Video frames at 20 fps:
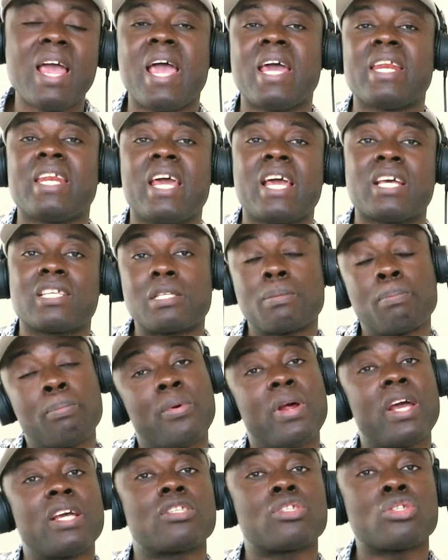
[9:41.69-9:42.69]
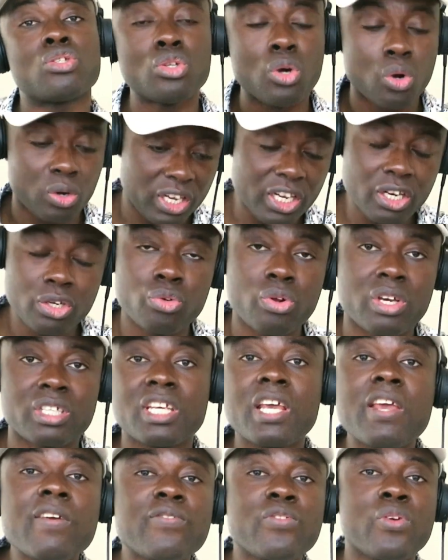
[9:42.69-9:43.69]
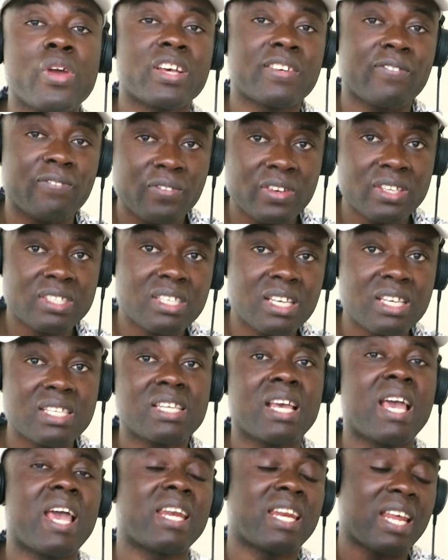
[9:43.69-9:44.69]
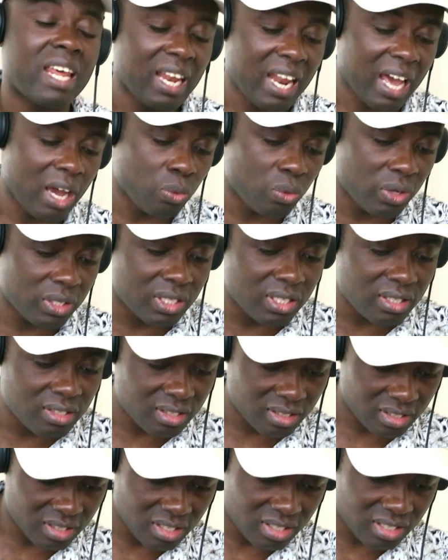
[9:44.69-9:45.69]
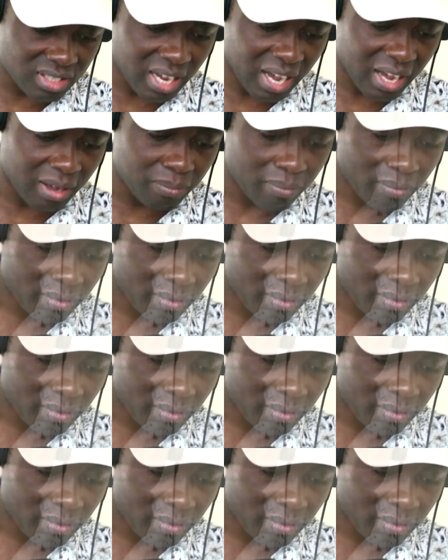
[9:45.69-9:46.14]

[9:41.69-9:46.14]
and express your interest if you're a physics and a languages teacher.